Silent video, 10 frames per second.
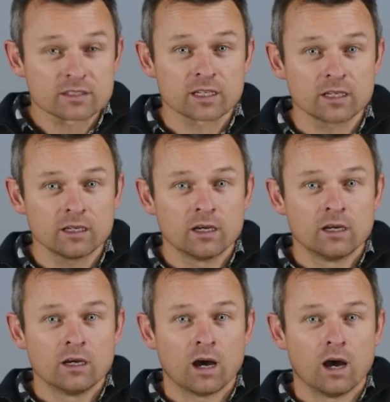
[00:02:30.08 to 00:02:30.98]
see,
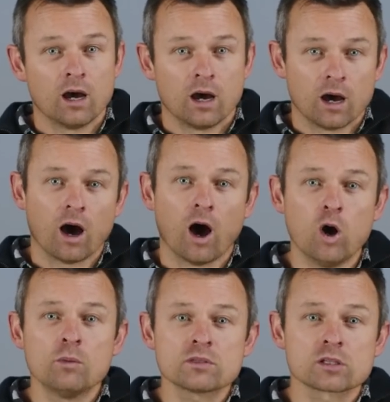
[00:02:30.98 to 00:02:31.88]

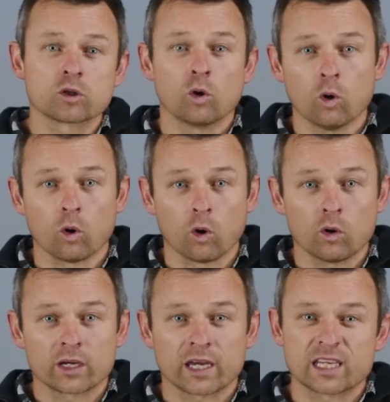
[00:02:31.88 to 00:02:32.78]
Ohm's
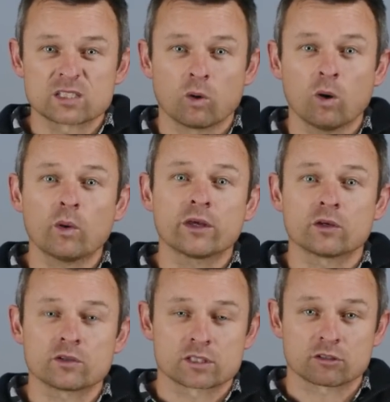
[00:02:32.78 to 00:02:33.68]
law is what we
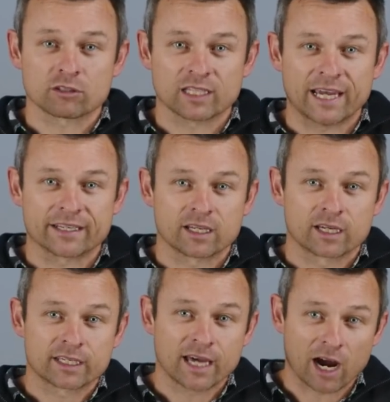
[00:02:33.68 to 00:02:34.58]
use to relate
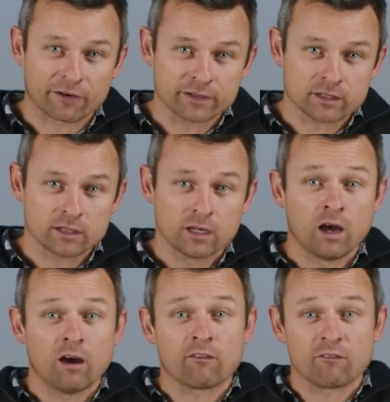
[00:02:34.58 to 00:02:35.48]
current,
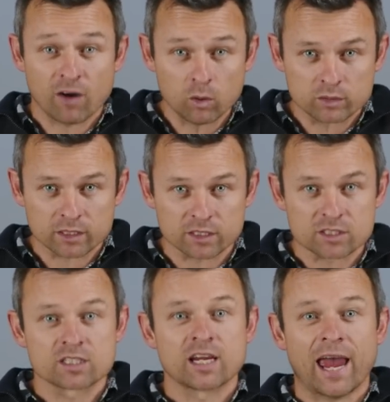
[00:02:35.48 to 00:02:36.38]

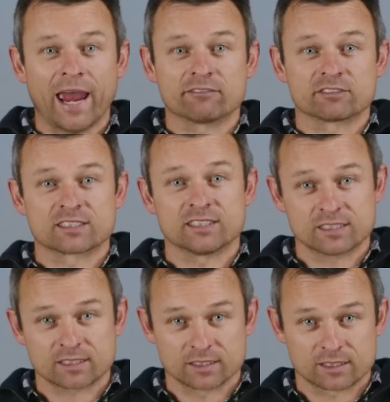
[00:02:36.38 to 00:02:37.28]
voltage, and
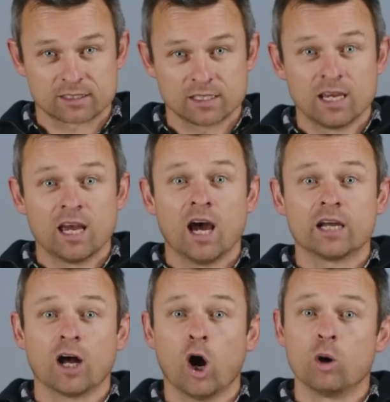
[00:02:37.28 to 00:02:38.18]
resistance.
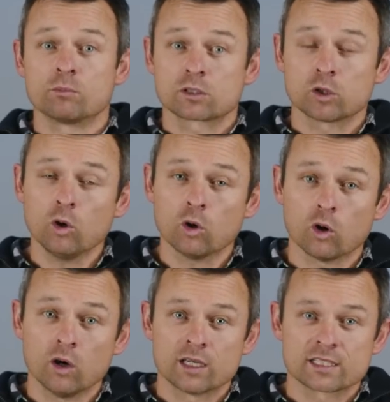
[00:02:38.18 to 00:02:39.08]
And Ohm's
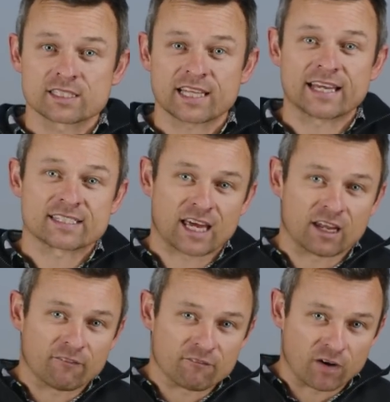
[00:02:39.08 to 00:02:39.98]
law states
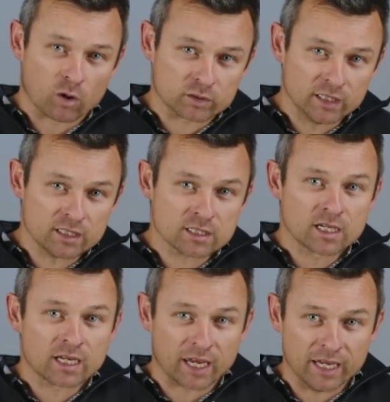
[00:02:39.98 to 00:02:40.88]
that voltage
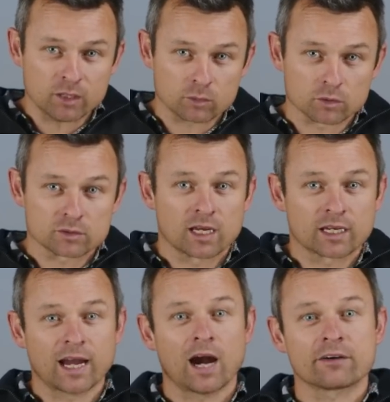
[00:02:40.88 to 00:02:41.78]
equals
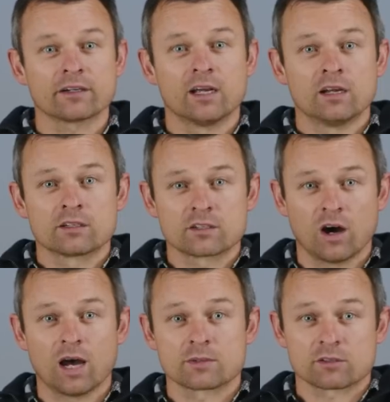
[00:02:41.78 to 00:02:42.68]
current
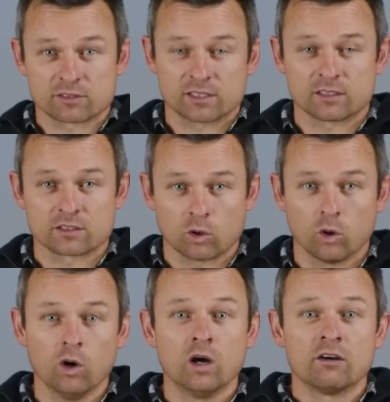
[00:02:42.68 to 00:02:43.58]
times resistance,
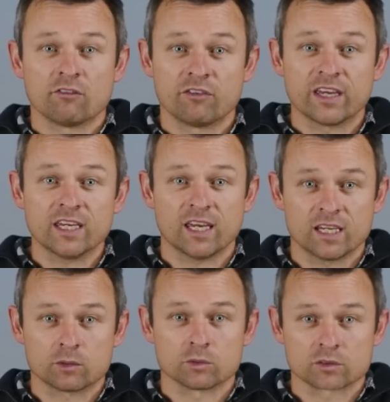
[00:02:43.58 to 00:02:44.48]
or V
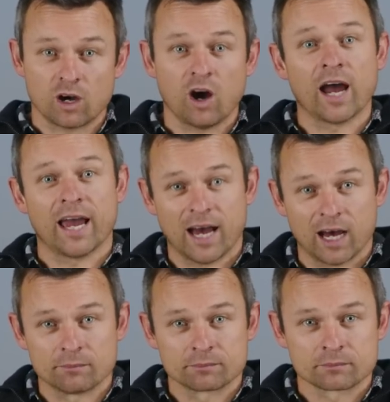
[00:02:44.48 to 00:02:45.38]
equals IR.